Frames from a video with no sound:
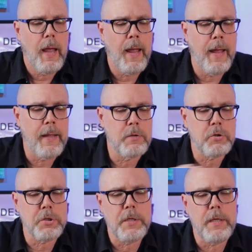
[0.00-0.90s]
and
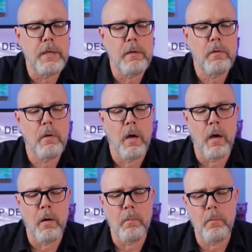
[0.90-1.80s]
she
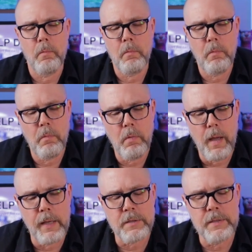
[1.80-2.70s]

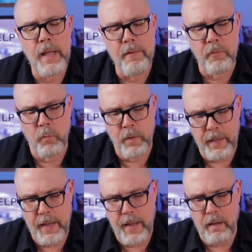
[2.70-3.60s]
has never
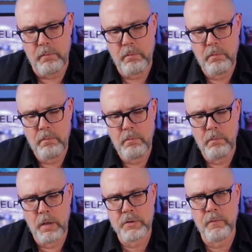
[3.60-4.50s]
really had
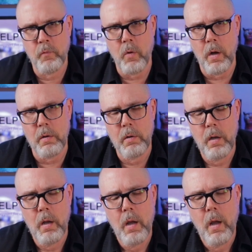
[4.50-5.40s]
much of one.
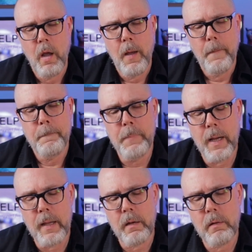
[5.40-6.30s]

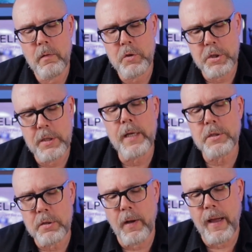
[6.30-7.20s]
But she does
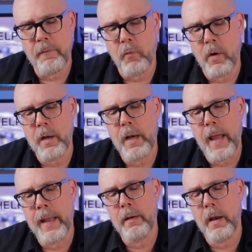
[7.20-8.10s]
still have one,
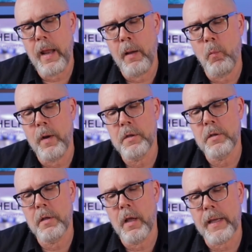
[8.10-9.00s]
and
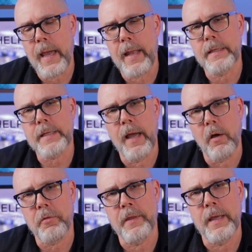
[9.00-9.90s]
when a cat is
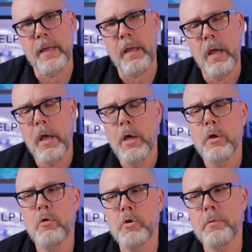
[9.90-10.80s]
healthy,
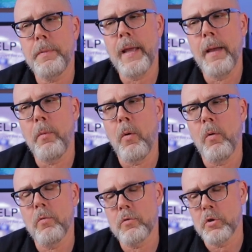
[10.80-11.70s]
you should be
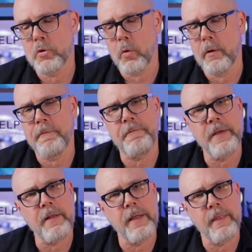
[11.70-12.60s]
able to sort of
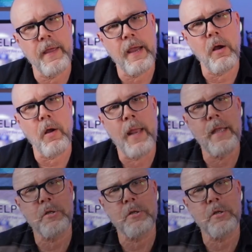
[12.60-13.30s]
feel it there, and